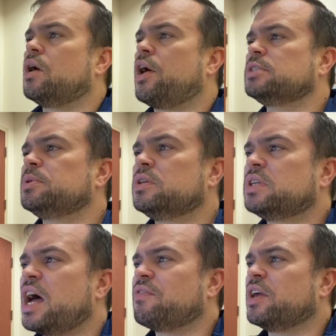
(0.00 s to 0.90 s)

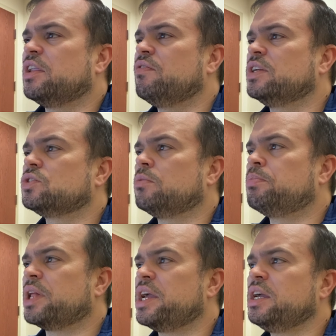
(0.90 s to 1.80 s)
Hospitals have individual
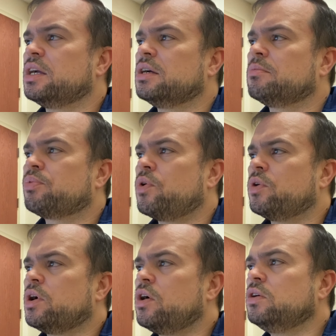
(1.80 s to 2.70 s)
blank
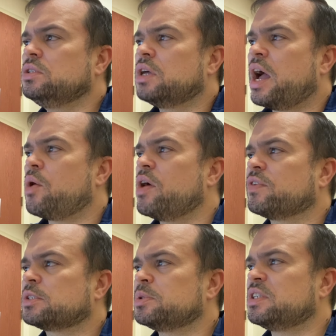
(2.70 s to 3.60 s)
protocols.
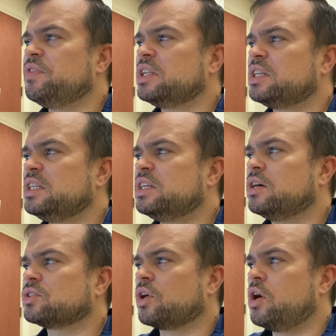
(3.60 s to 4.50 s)
However, specific
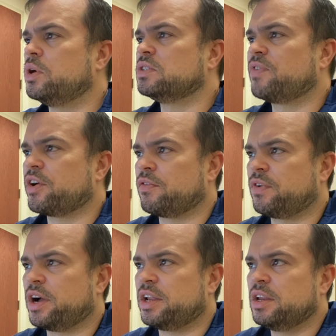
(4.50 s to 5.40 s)
details are always
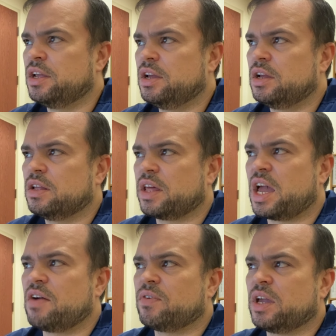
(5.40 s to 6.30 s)
verified. They
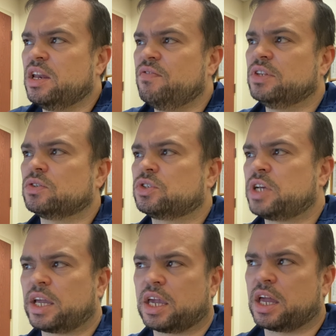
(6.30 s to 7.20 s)
have individual
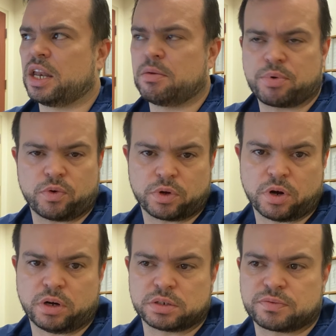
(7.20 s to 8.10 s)
check-in
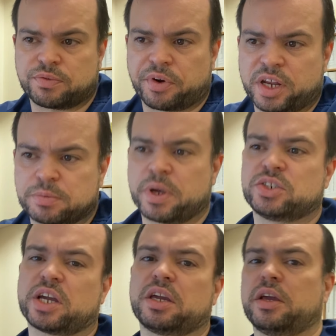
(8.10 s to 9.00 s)
protocols for
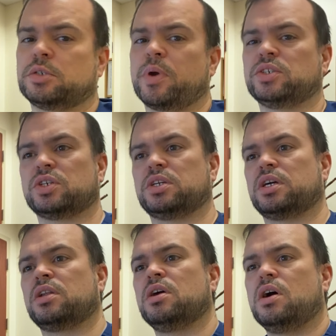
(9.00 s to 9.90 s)
checking each patient
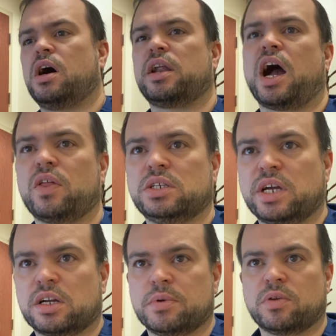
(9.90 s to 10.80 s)
in, on how they
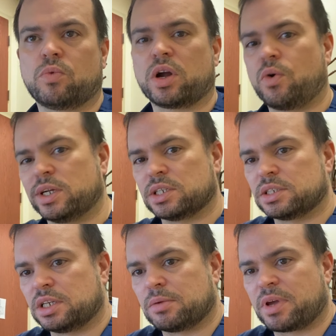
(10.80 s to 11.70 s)
check them in, what
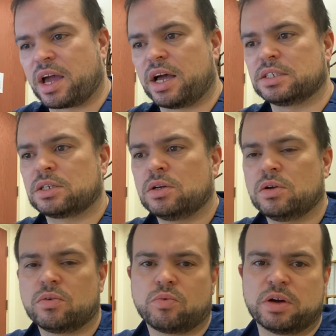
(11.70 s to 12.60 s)
questions need to be asked,
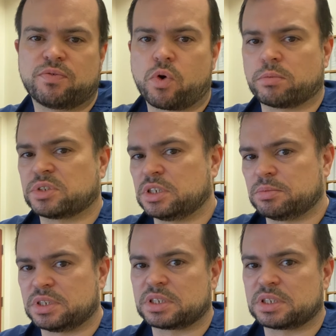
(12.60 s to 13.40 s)
what forms need to be